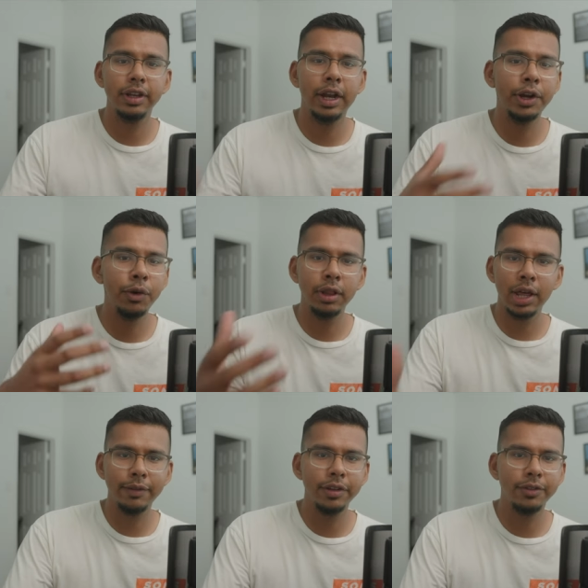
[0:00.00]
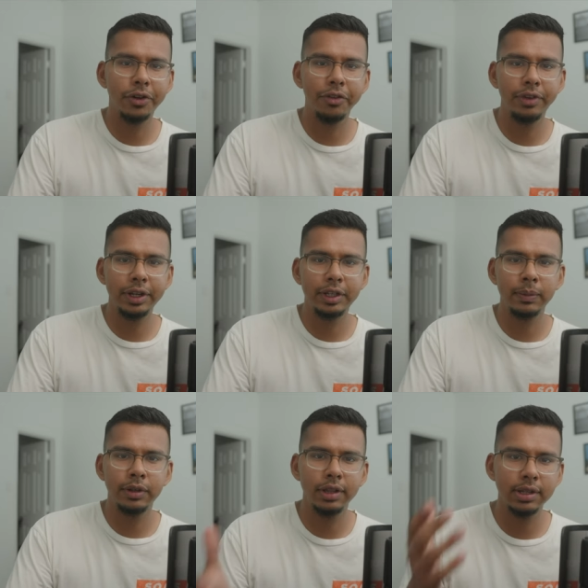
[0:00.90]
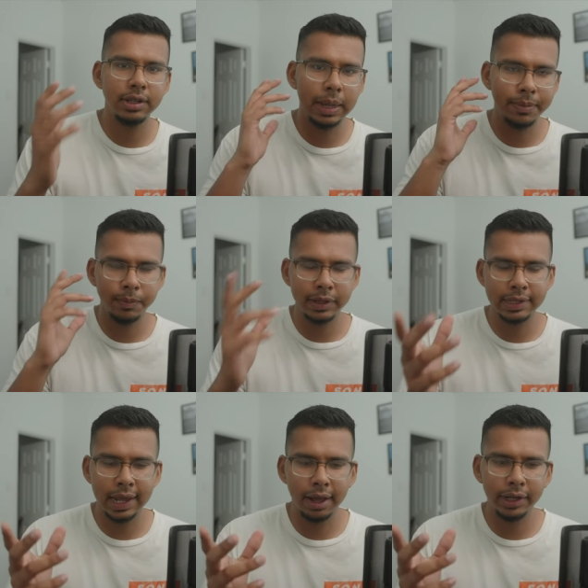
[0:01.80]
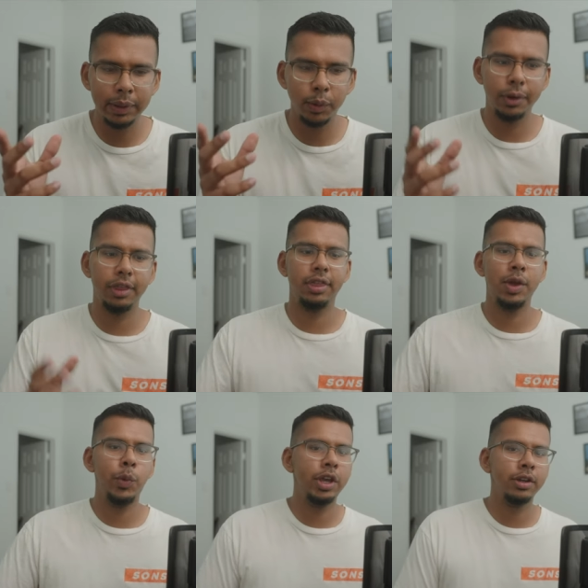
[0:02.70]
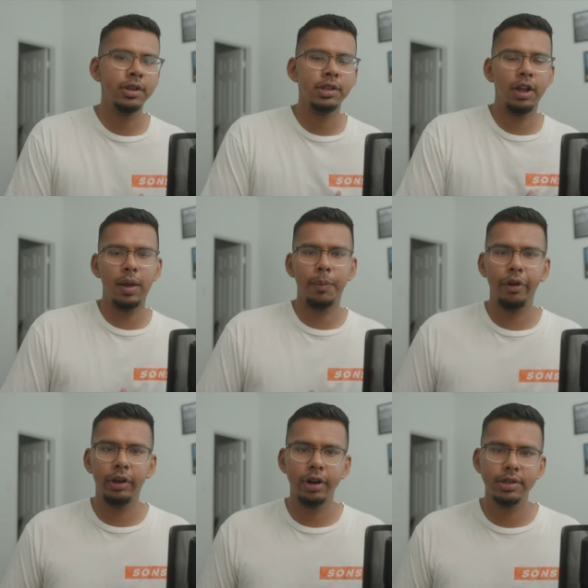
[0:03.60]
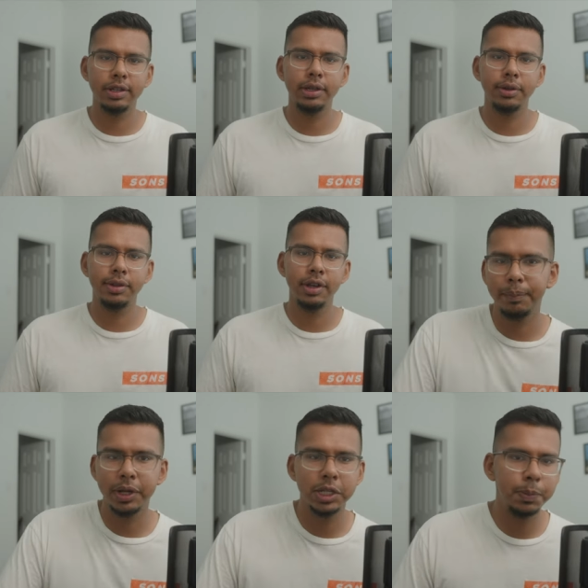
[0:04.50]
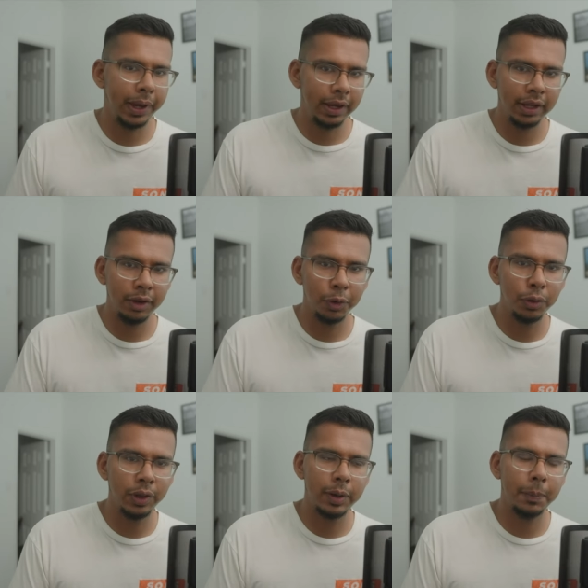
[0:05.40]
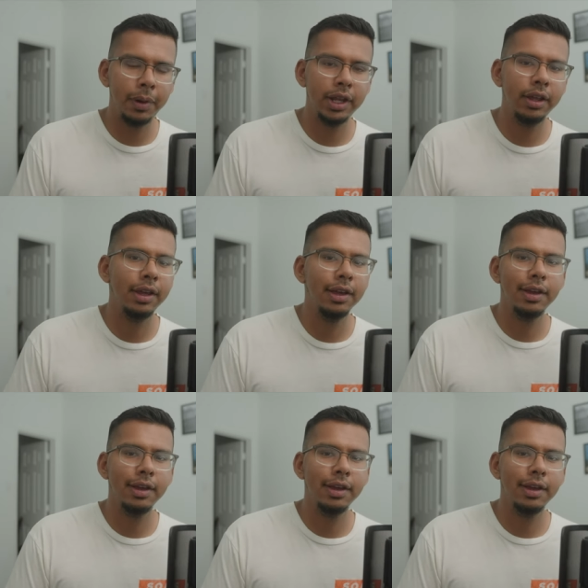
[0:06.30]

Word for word: And I know a lot of us fall victim to this type of mentality where we think we can just upgrade our skills by spending a whole lot of money.